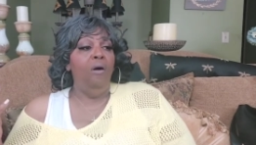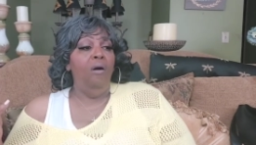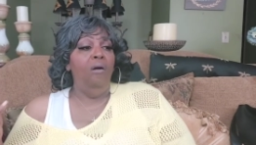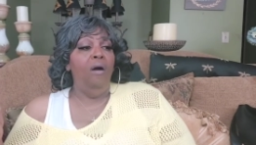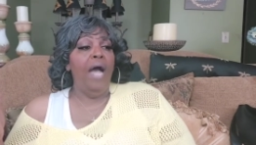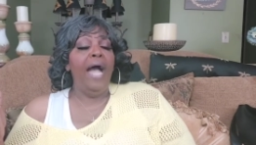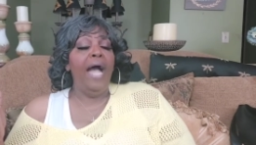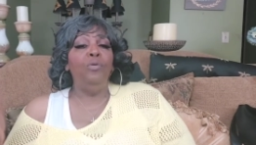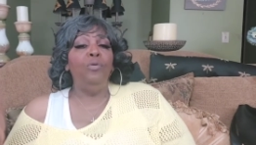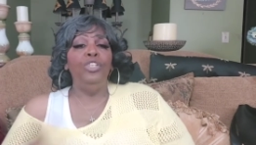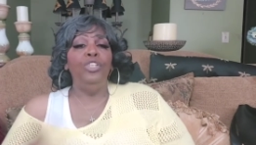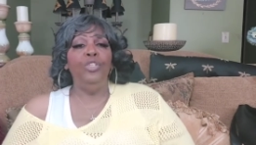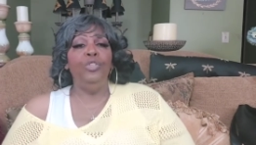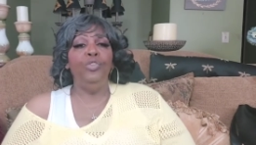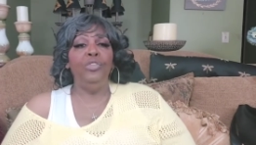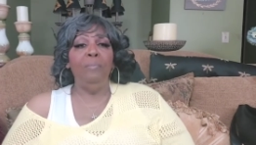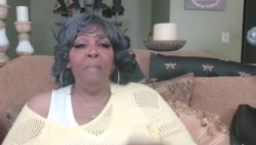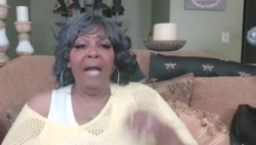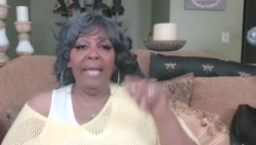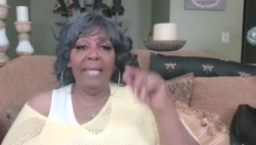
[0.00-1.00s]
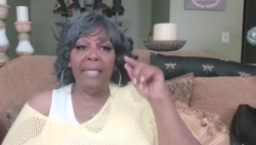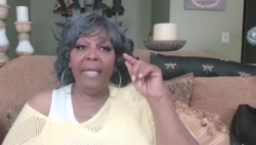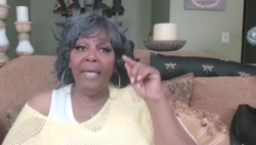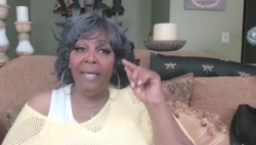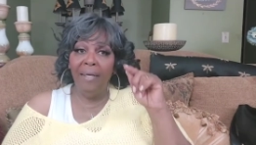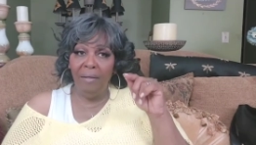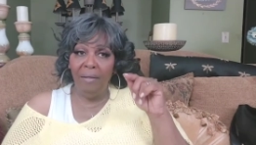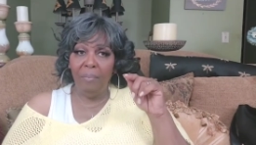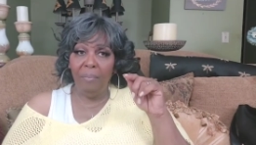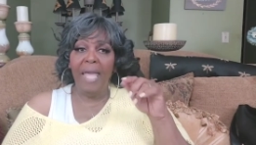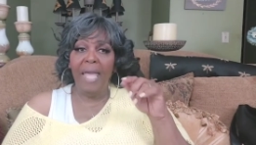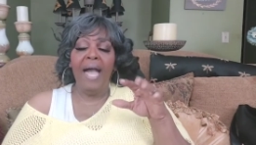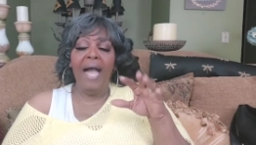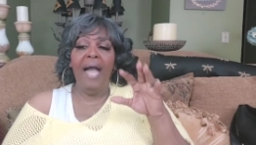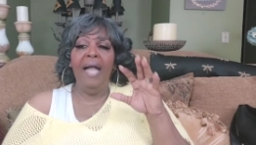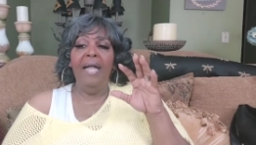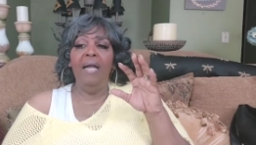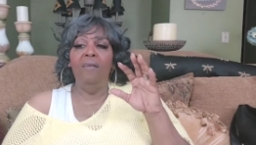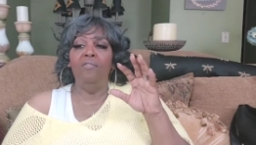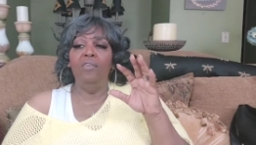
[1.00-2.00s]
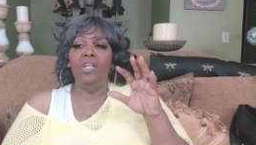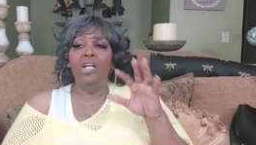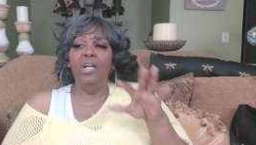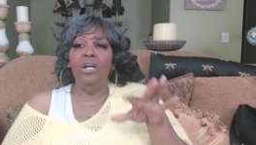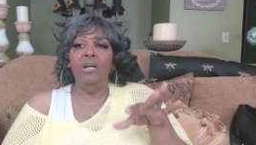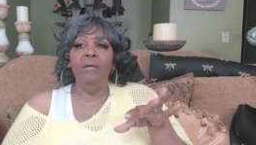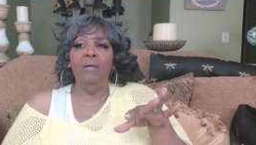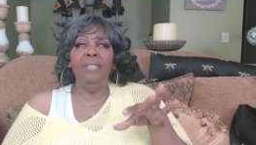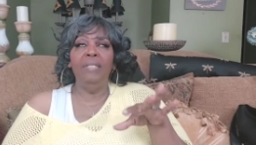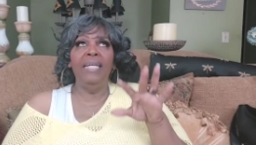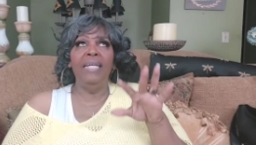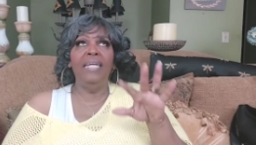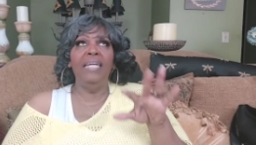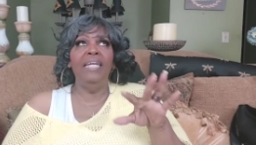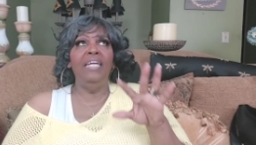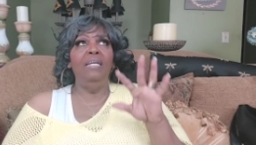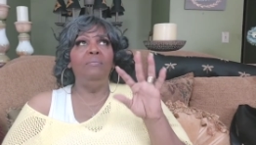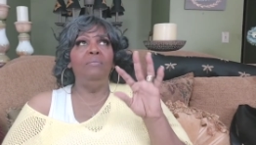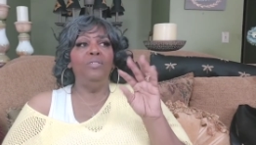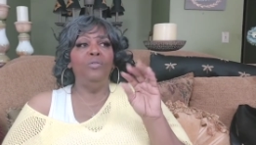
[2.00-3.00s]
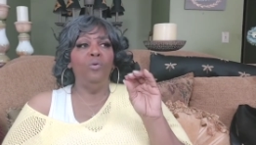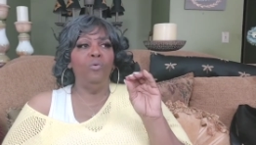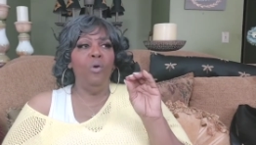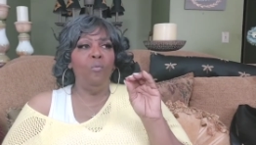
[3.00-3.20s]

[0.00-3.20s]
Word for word: I would use my cup. I have a cup that keeps